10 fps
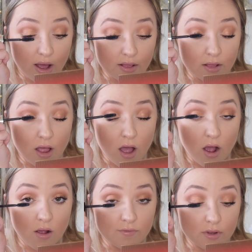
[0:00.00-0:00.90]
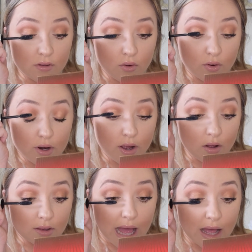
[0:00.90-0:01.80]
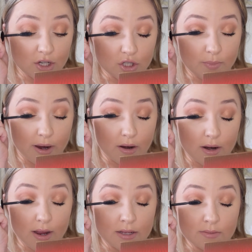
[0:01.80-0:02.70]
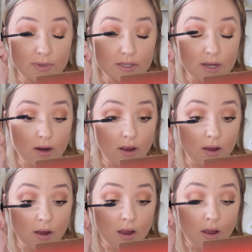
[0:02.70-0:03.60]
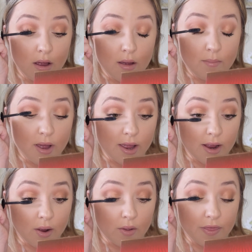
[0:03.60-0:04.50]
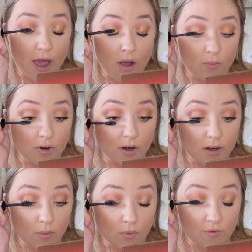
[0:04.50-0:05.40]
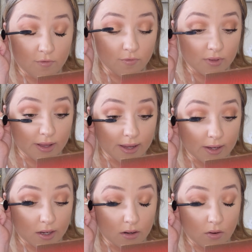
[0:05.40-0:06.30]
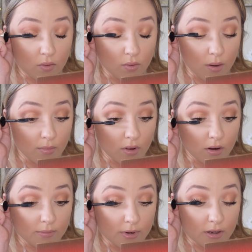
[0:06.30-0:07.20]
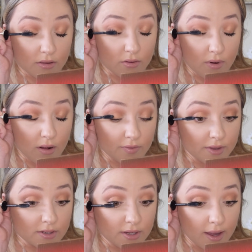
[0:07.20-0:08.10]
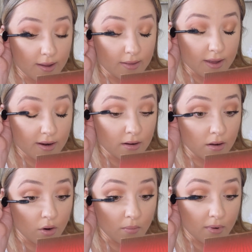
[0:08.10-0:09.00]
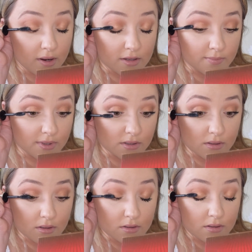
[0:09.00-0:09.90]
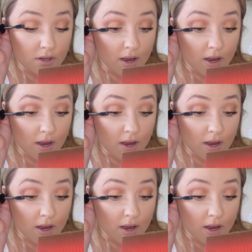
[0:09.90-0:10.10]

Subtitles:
love the L'Oreal Lash Paradise mascara, but that one will flake and crumble on me throughout the day like nobody's business.